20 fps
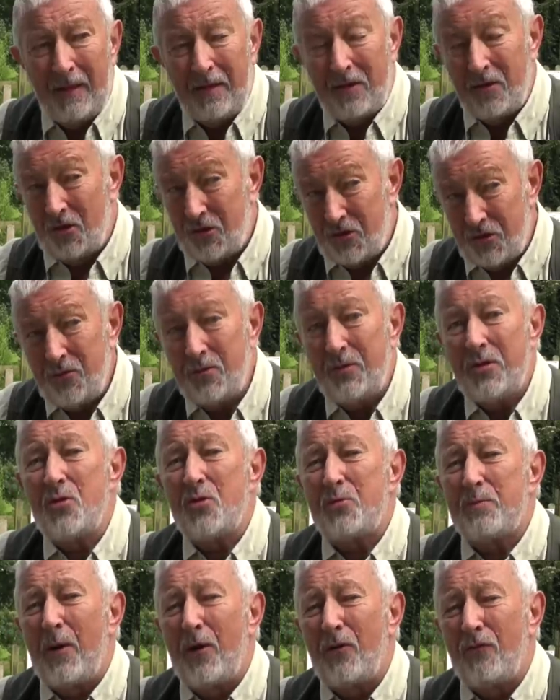And I do
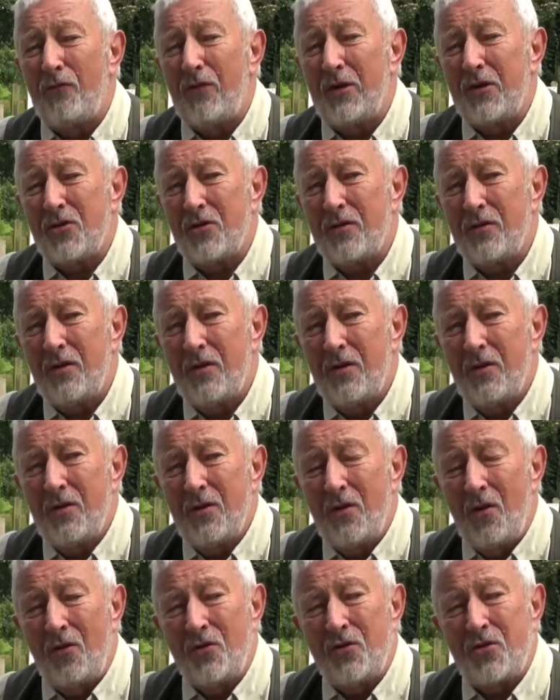use bolt rigs on,
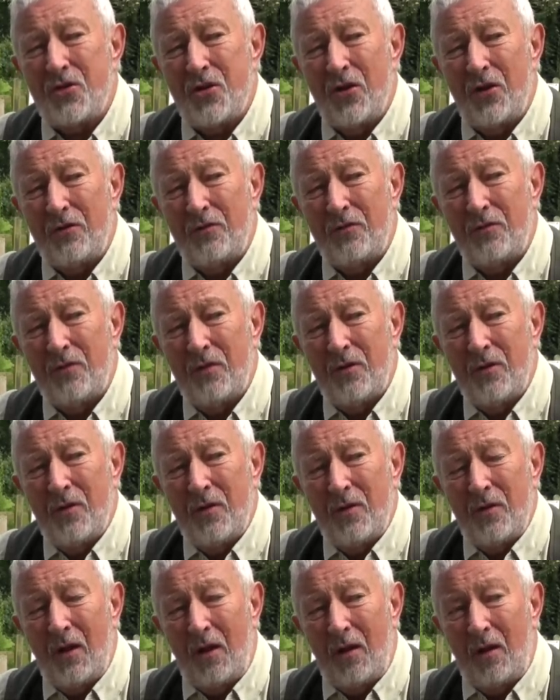on certain,
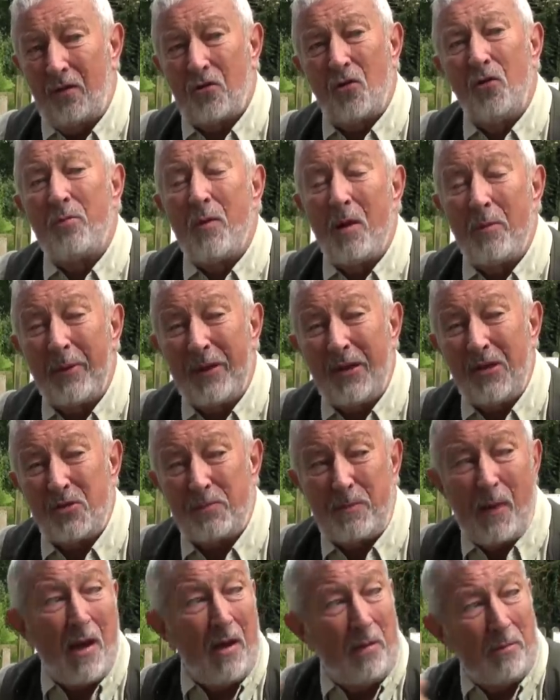I caught my
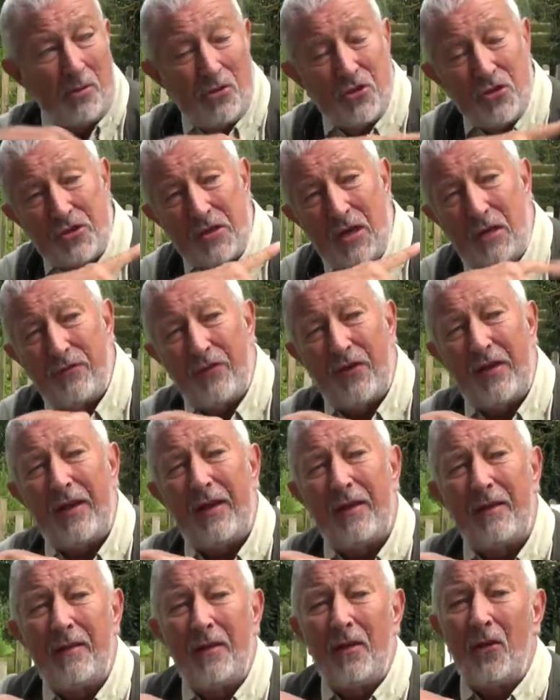biggest barbel just over
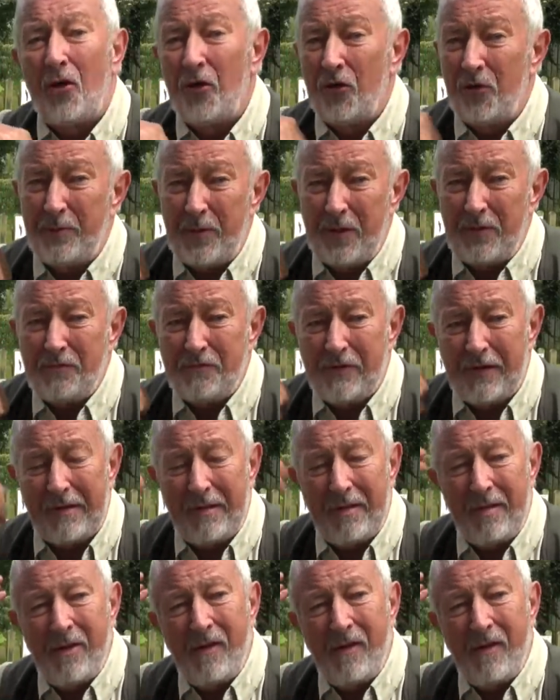here on a bolt rig.